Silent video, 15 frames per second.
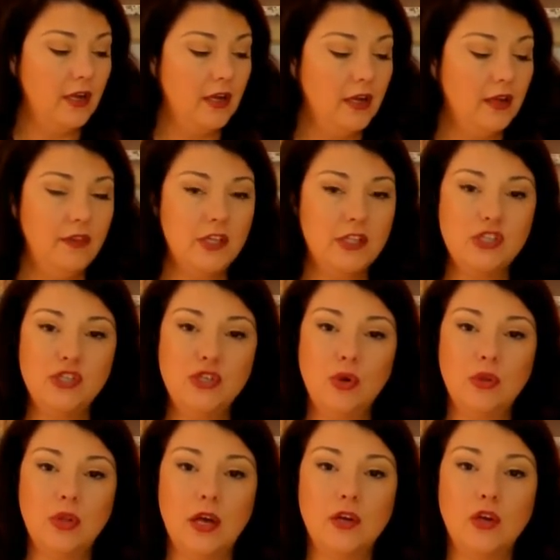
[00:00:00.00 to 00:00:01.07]
that's no
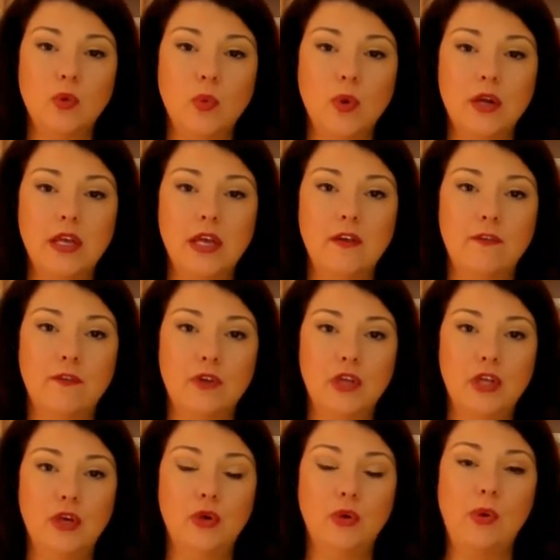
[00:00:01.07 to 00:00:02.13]
longer working for
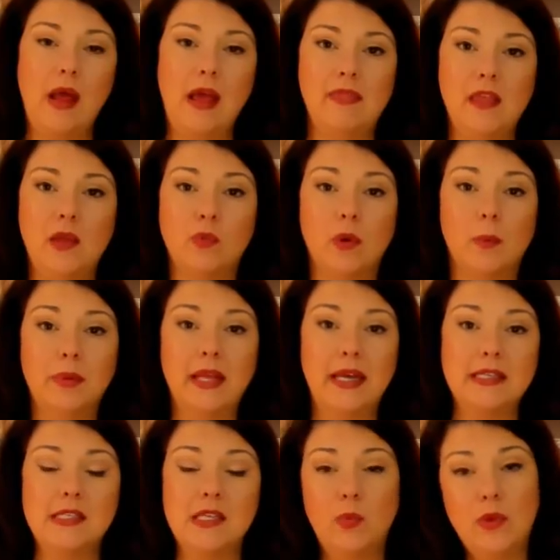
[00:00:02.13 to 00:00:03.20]
you and then
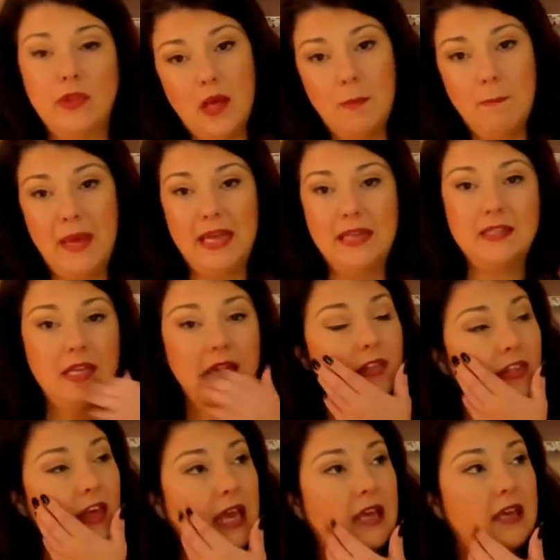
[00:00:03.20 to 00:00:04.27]
replace it with amazing
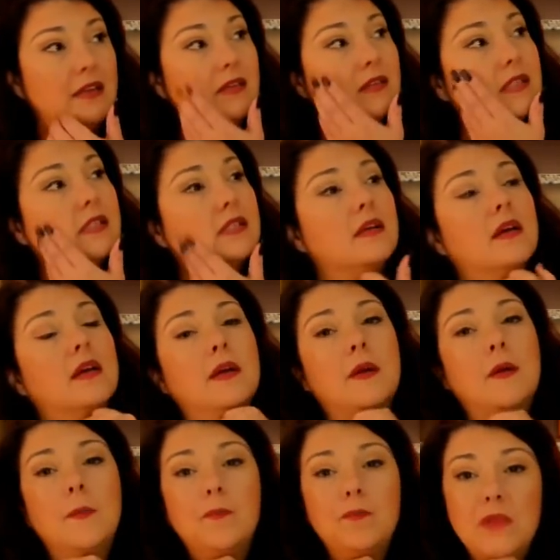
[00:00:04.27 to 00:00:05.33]
things,
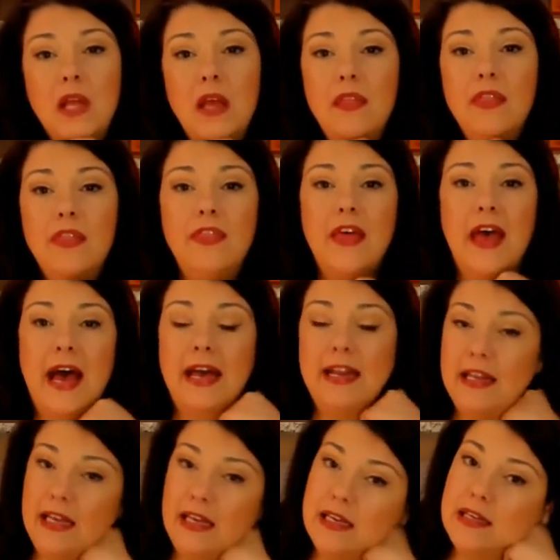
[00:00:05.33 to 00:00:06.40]
that
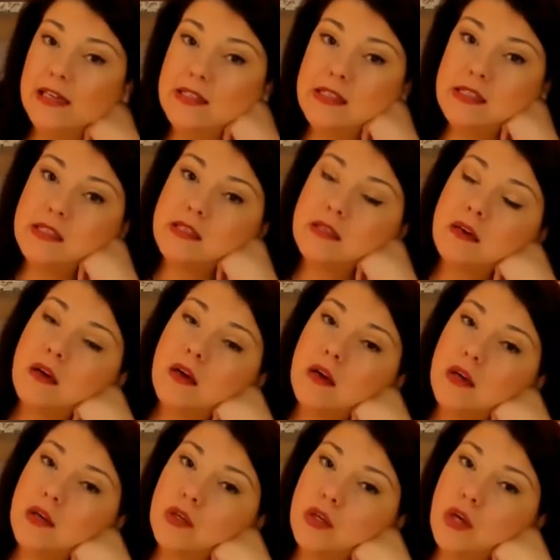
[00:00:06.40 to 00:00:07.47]
is
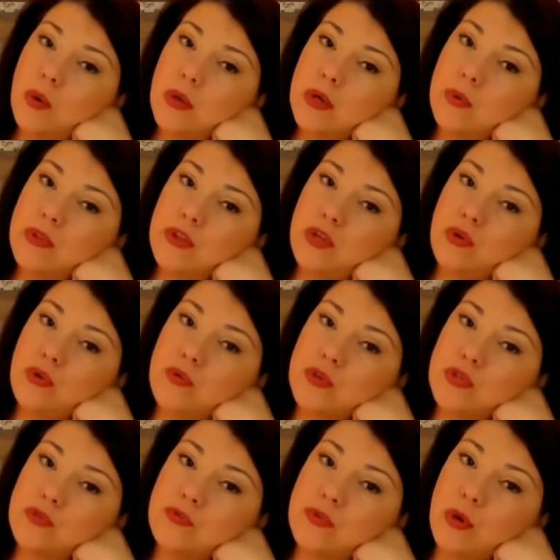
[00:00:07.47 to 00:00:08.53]
going with the
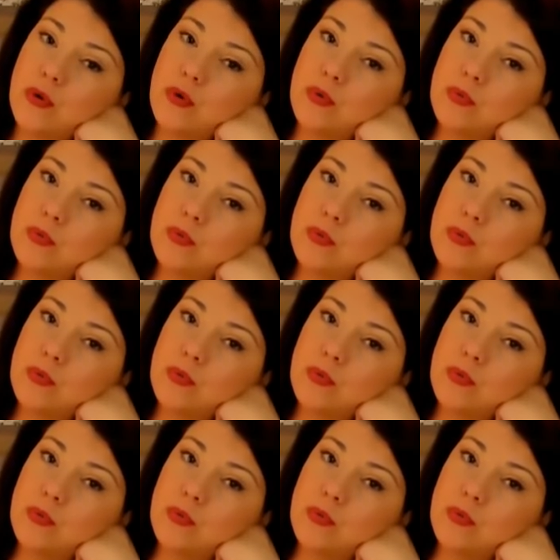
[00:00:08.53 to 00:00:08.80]
universal flow.